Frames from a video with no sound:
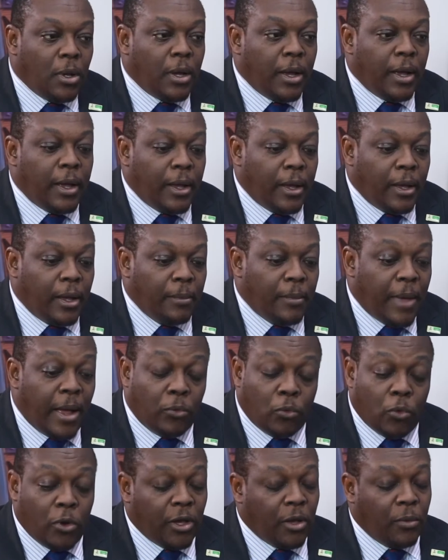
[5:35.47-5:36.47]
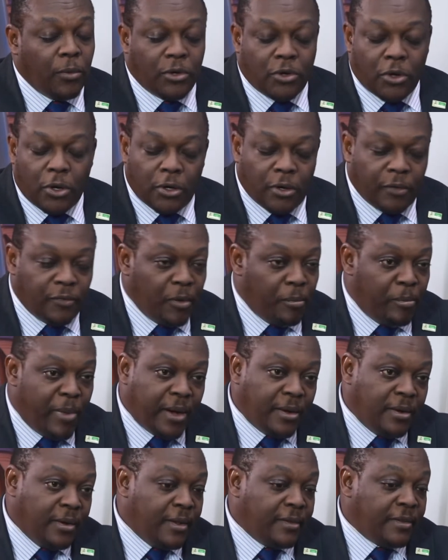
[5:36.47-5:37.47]
and working with all of the
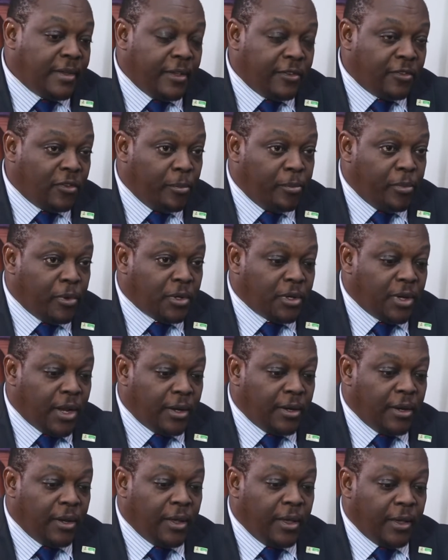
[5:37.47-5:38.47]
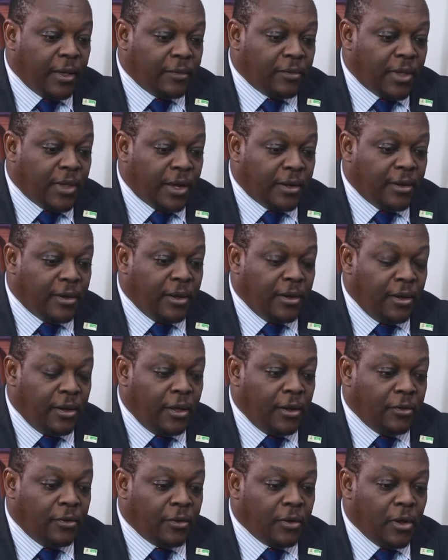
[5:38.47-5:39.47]
partners and support that they
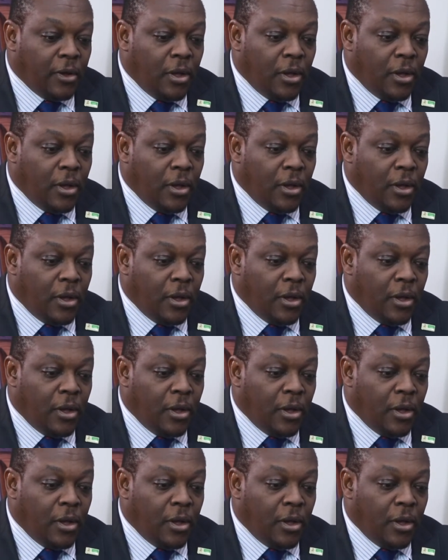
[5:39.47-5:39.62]
need.